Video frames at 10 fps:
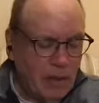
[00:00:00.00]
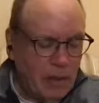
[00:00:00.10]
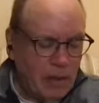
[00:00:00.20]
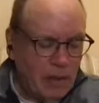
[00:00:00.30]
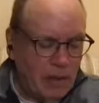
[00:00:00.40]

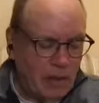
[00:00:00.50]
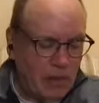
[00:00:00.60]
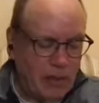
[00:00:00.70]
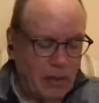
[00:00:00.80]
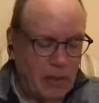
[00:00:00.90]
And so
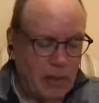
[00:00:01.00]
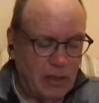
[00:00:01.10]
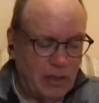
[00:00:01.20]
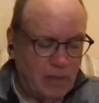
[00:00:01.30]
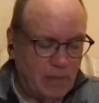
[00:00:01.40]
this
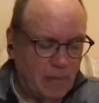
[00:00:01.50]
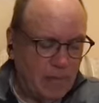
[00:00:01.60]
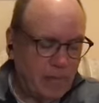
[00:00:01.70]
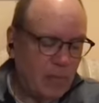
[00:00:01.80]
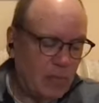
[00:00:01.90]
means
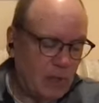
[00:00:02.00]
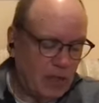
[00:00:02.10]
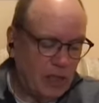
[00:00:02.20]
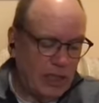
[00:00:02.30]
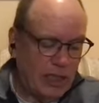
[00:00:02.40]

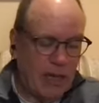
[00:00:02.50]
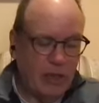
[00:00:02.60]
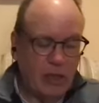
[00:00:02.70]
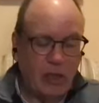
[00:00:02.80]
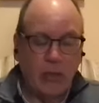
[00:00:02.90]
essentially, how
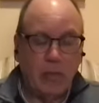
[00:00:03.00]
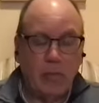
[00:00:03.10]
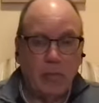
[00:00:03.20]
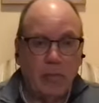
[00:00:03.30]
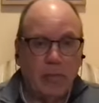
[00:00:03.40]
did you
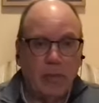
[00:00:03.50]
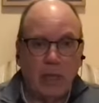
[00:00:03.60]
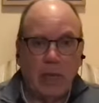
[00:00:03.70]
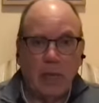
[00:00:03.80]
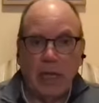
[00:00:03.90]

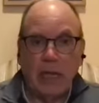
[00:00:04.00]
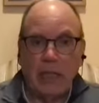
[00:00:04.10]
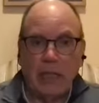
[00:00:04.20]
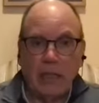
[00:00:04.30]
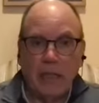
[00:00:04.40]
become
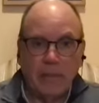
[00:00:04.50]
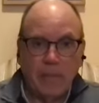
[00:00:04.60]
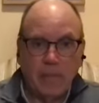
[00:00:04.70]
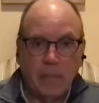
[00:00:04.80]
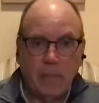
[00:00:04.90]
enlightened?
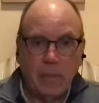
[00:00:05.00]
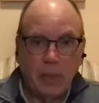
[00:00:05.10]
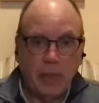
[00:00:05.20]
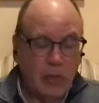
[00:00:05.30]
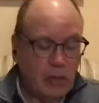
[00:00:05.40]

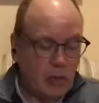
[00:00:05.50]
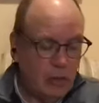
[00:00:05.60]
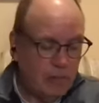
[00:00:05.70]
What did you do?